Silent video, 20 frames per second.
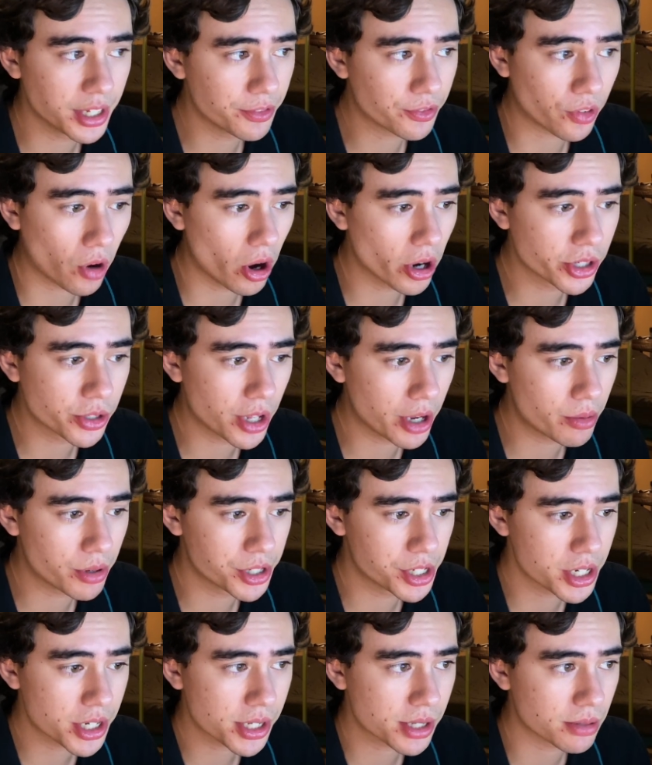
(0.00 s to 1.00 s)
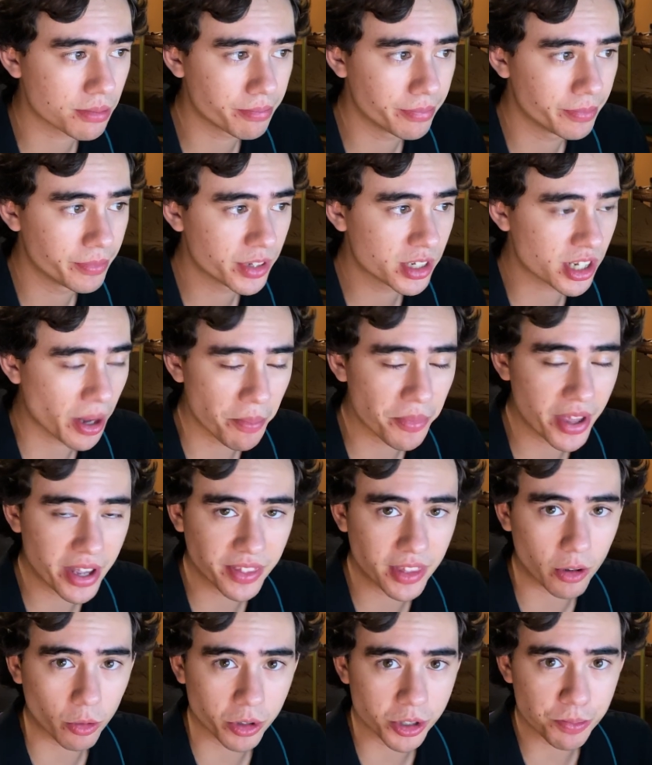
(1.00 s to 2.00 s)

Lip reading: frogs, they were just something that was